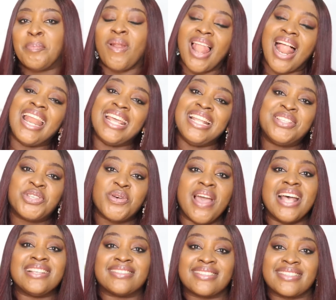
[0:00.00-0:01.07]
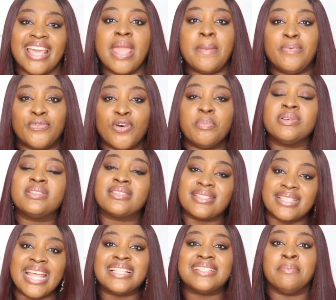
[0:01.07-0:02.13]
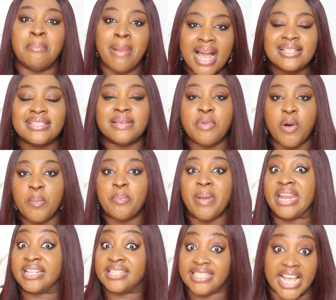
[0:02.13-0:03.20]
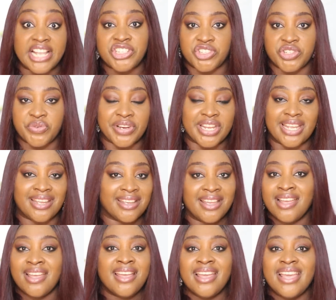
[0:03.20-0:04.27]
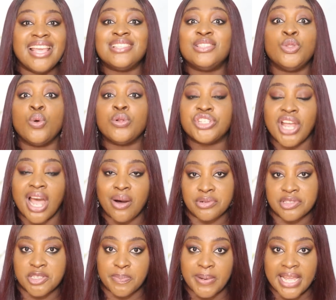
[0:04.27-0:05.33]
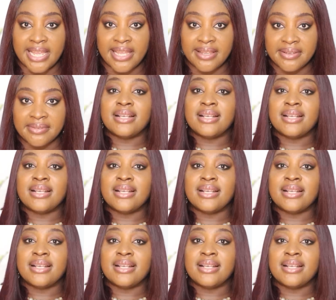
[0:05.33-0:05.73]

planning to escape from a state maximum penitentiary is no child's play.